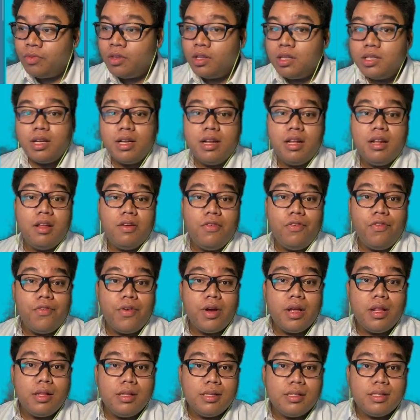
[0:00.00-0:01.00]
So the
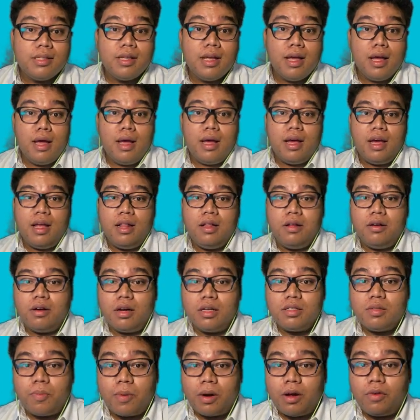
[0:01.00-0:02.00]
difference in
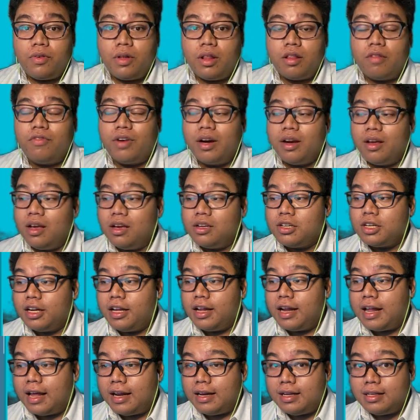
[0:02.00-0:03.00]
gross profit variation
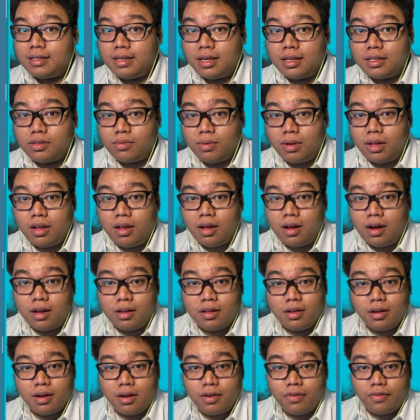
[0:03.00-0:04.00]
analysis with the
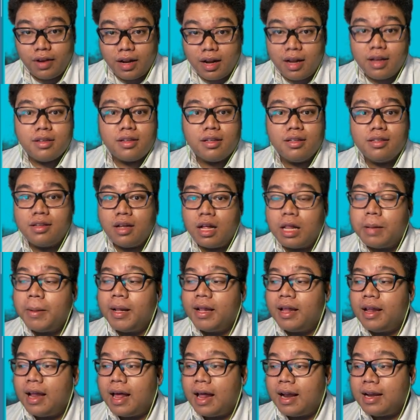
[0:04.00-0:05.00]
other financial
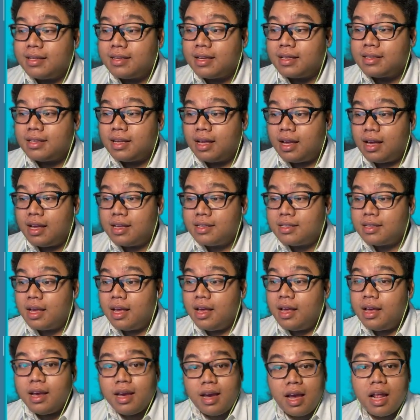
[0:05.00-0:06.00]
statement analysis is
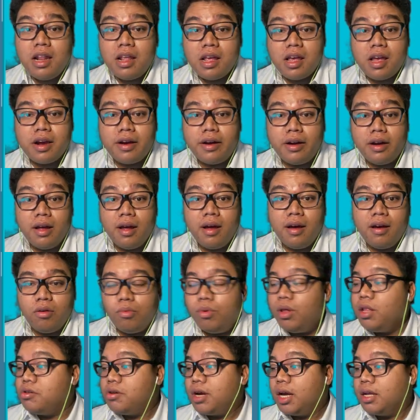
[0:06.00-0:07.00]
in here,
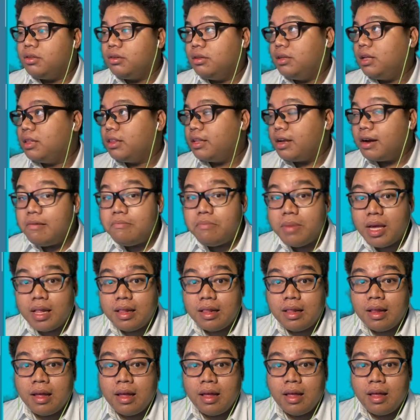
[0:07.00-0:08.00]
we try to
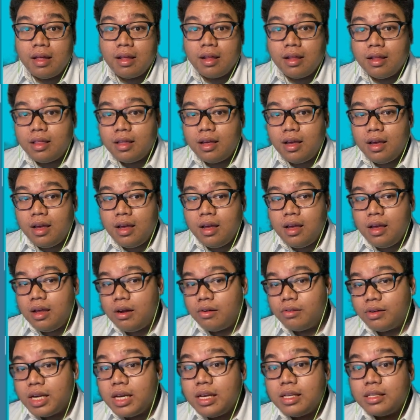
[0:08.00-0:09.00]
determine the
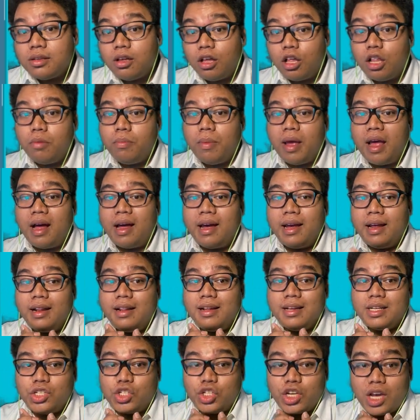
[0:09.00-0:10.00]
reason behind
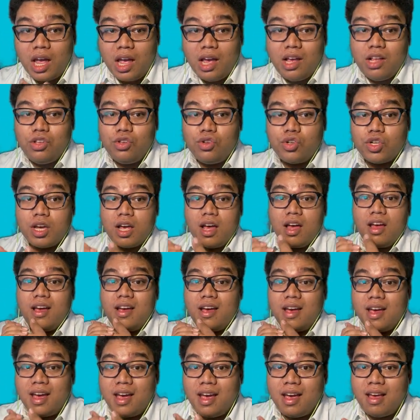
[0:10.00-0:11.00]
the change
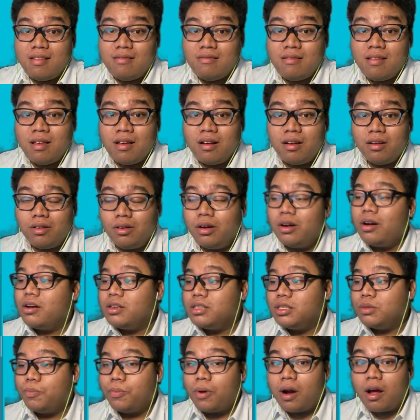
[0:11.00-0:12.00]
in
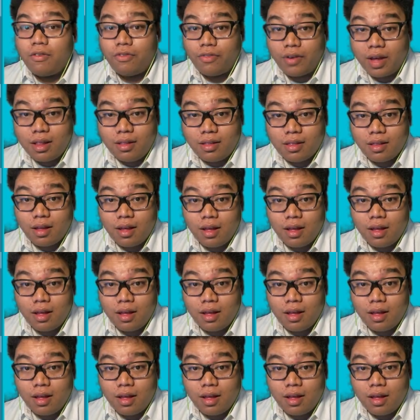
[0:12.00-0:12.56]
gross profit